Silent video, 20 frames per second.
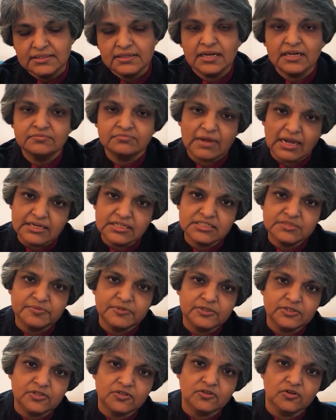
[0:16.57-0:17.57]
and
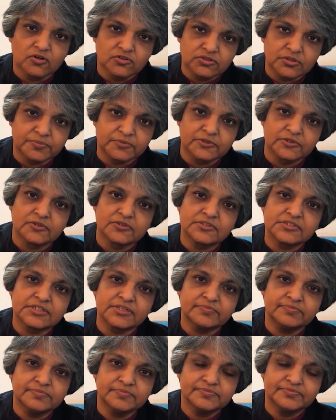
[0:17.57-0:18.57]
management and
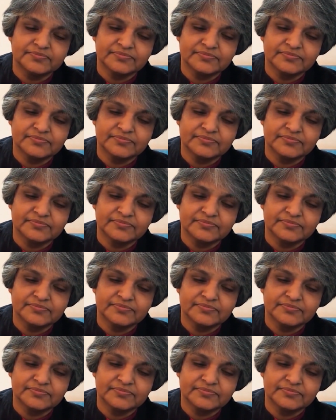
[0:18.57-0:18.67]
entrepreneurship.